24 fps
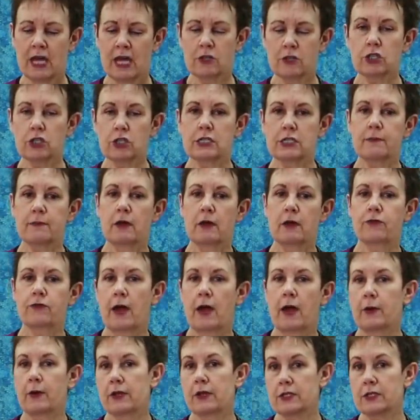just had my
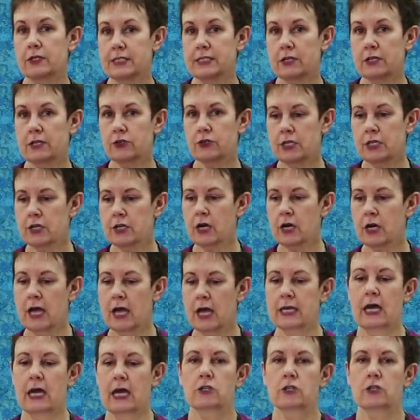fabric in the center here, I
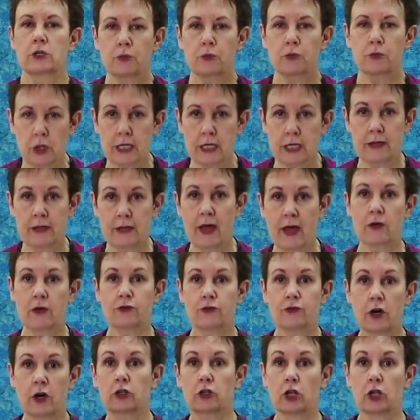could actually put it in that
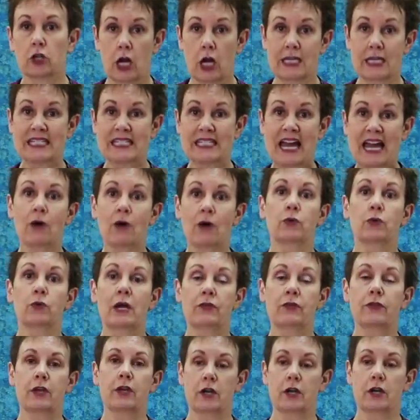far and lock it down
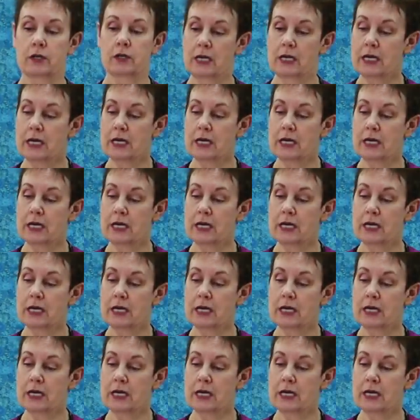right there.